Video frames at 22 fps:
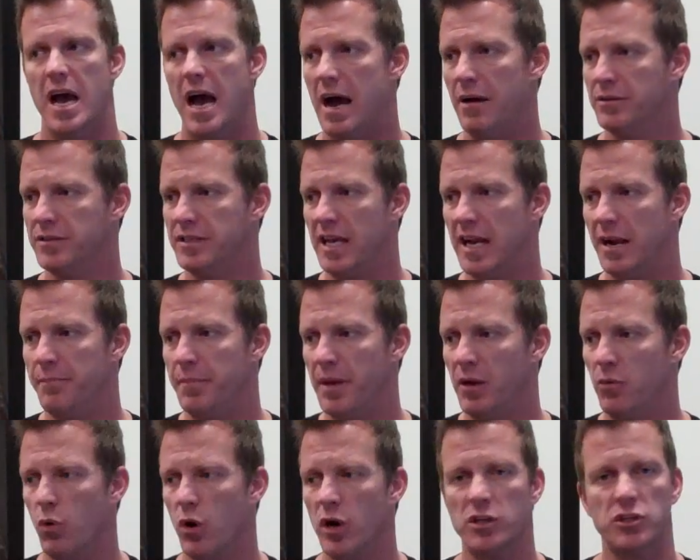I was at a
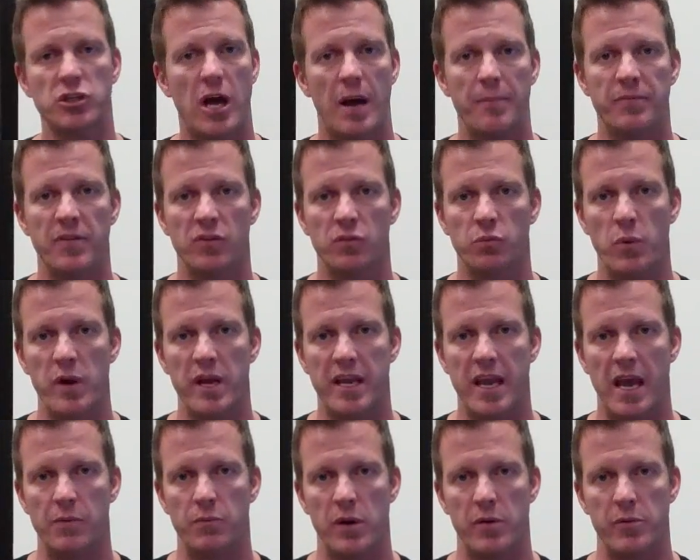big workshop this
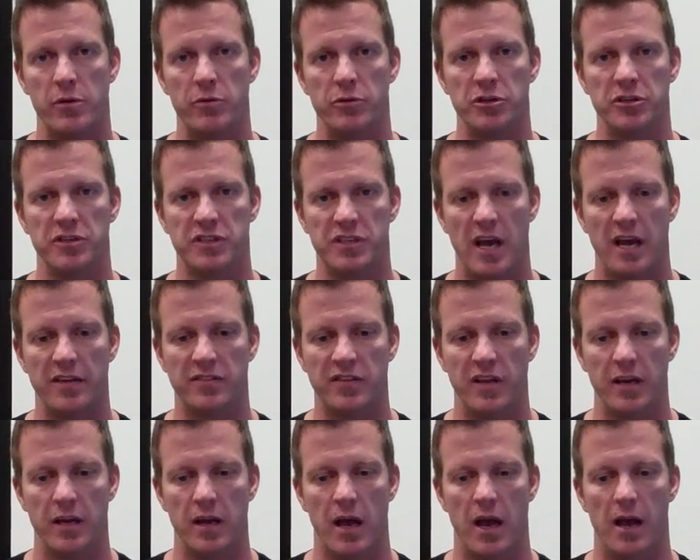weekend. We were
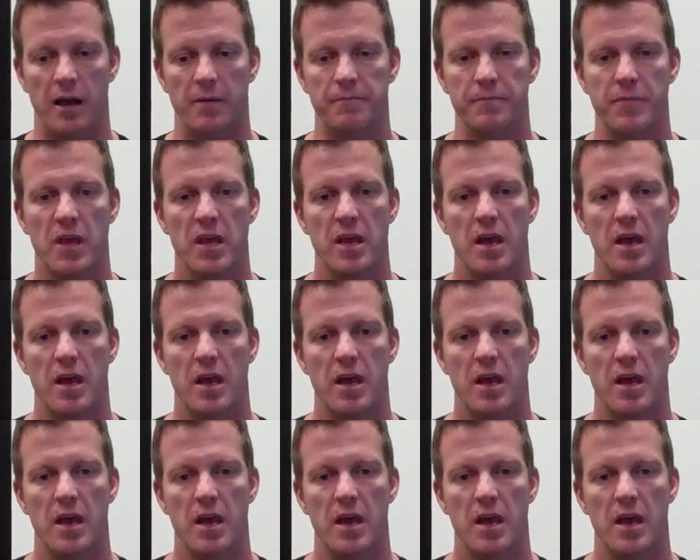discussing, I